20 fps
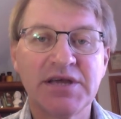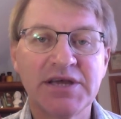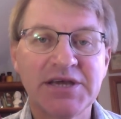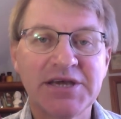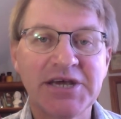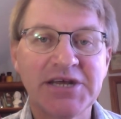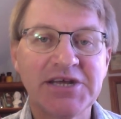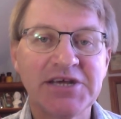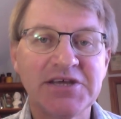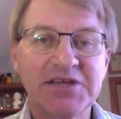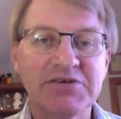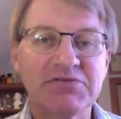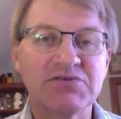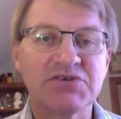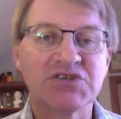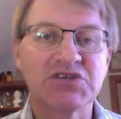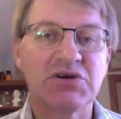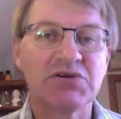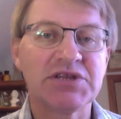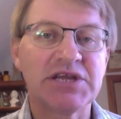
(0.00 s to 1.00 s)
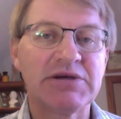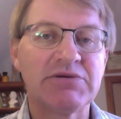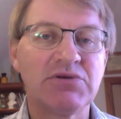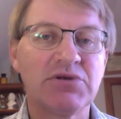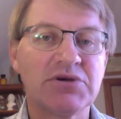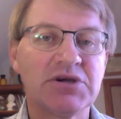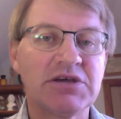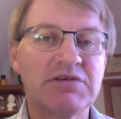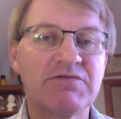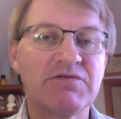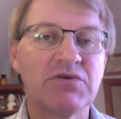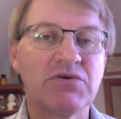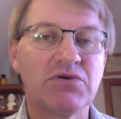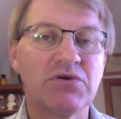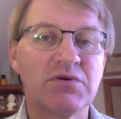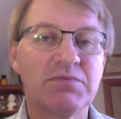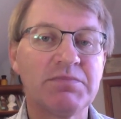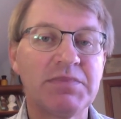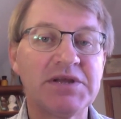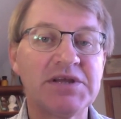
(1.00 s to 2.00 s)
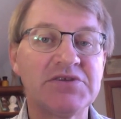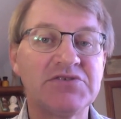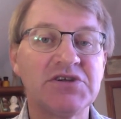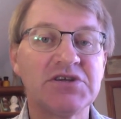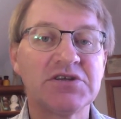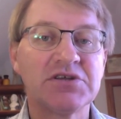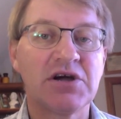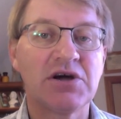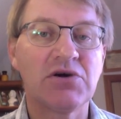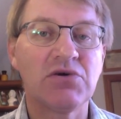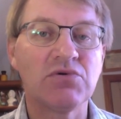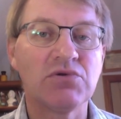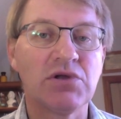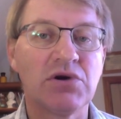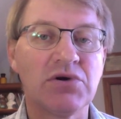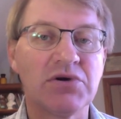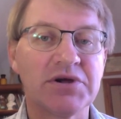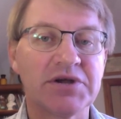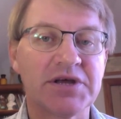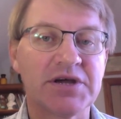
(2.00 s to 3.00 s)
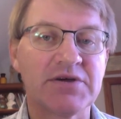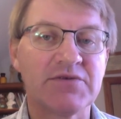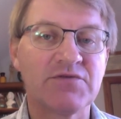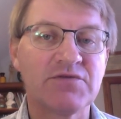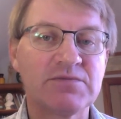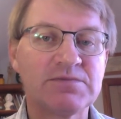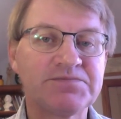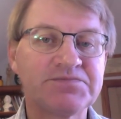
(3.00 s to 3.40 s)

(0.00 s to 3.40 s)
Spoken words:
getting the result they were looking for, but it didn't hold long enough.